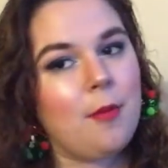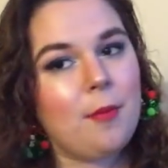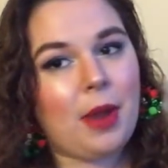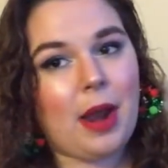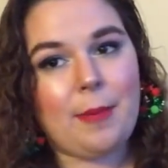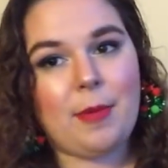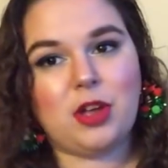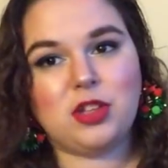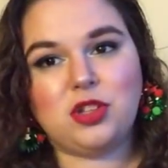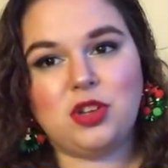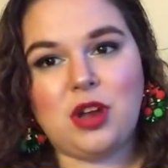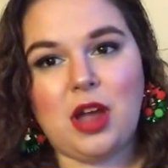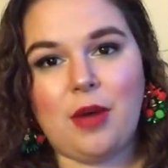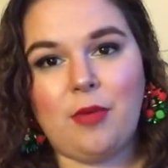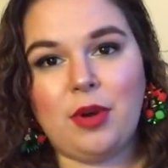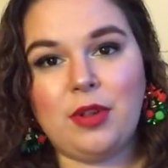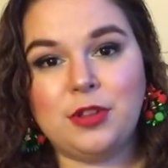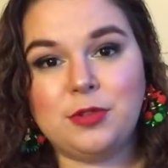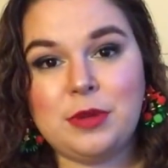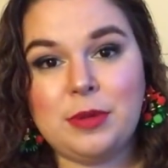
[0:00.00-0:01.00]
But I'm also
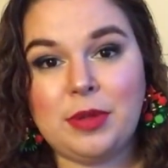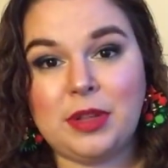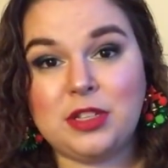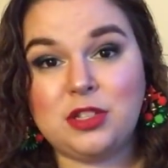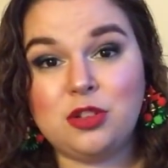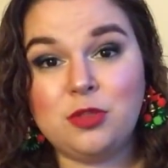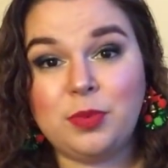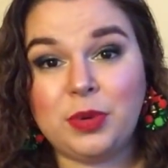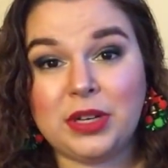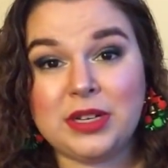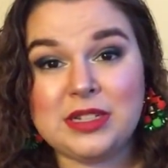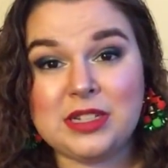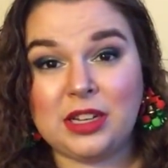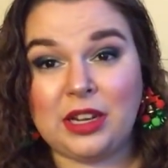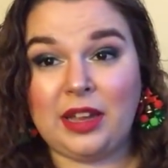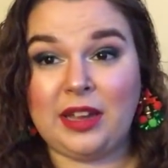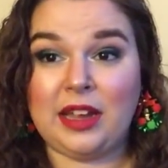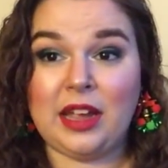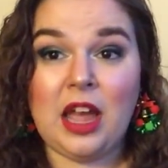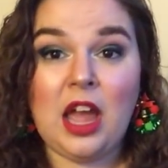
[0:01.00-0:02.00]
not one of those people that's super into
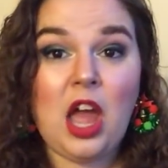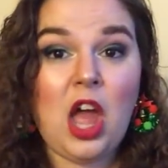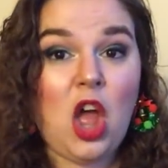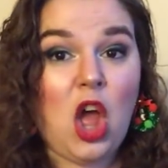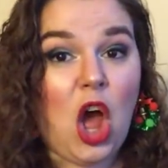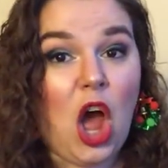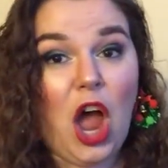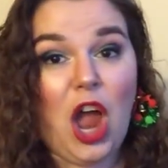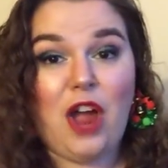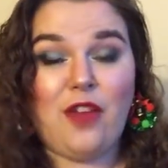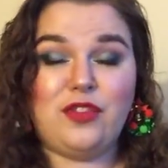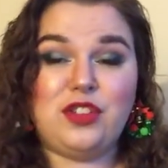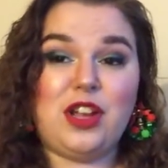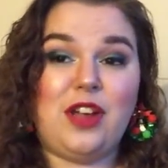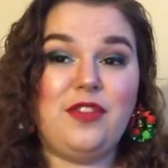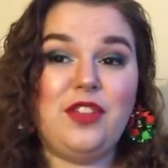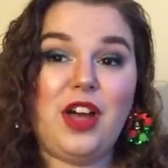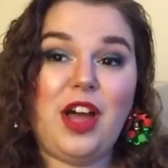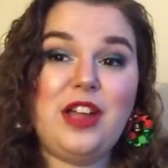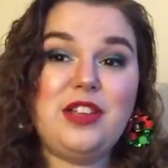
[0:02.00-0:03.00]
like, I have to
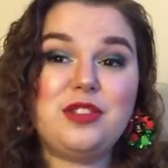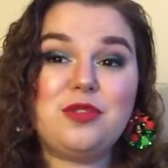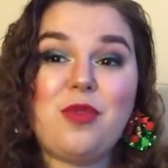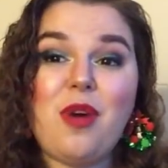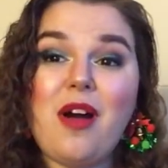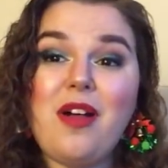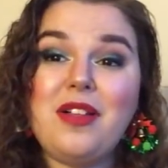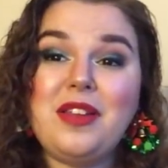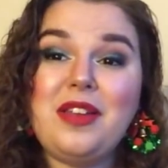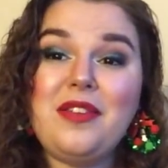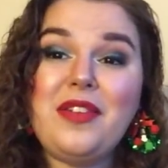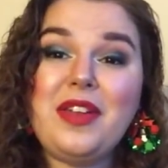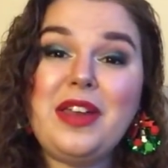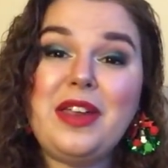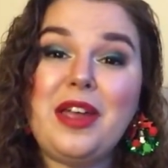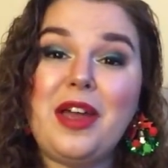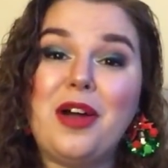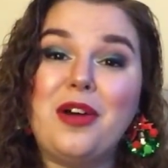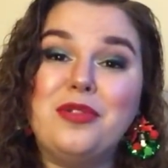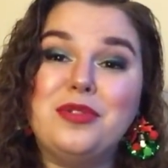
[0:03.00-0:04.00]
have the highest quality
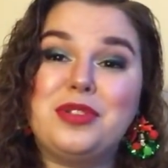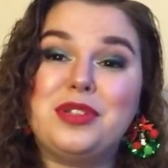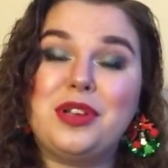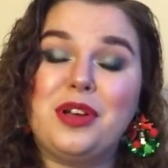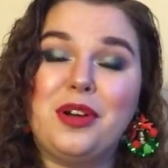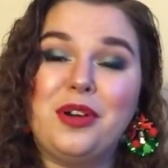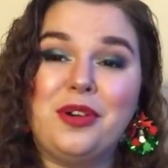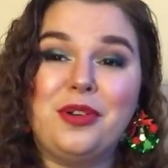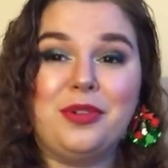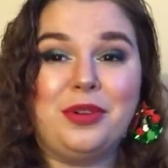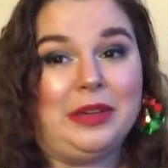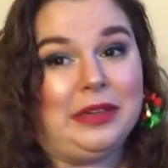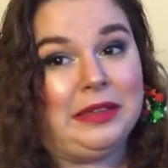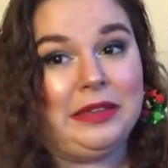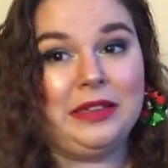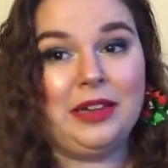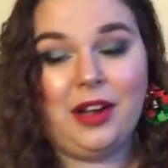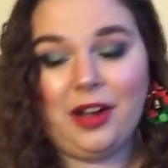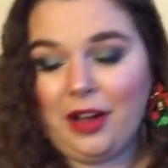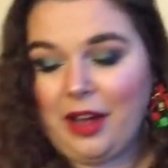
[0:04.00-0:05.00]
video. So
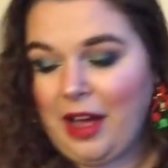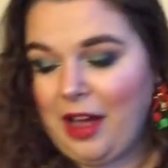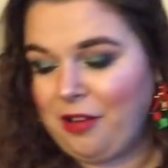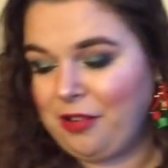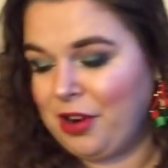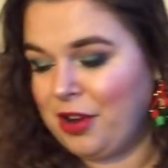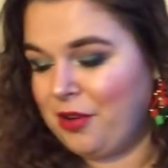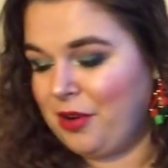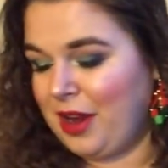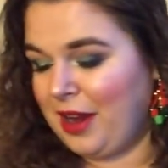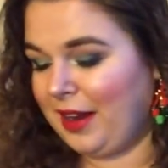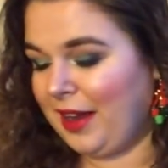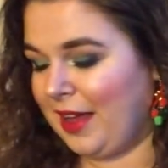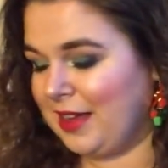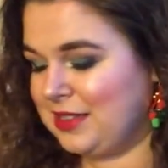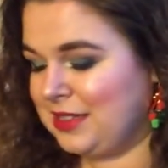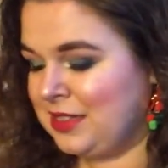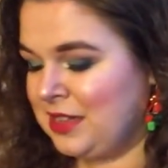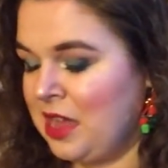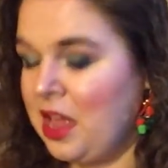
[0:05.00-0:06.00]
I don't know. I
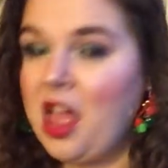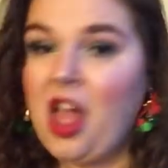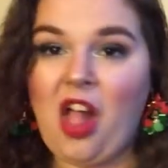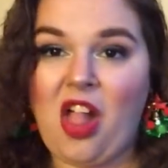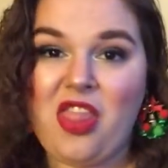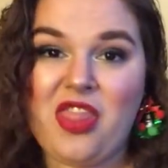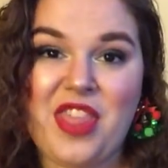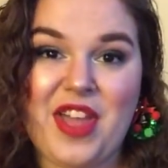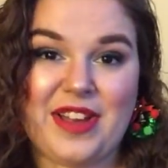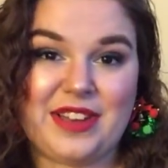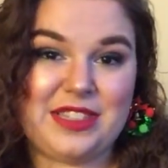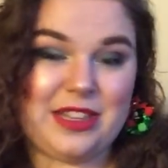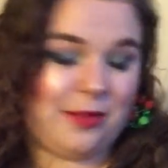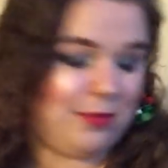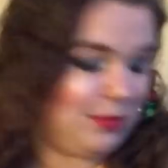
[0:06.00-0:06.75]
guess that's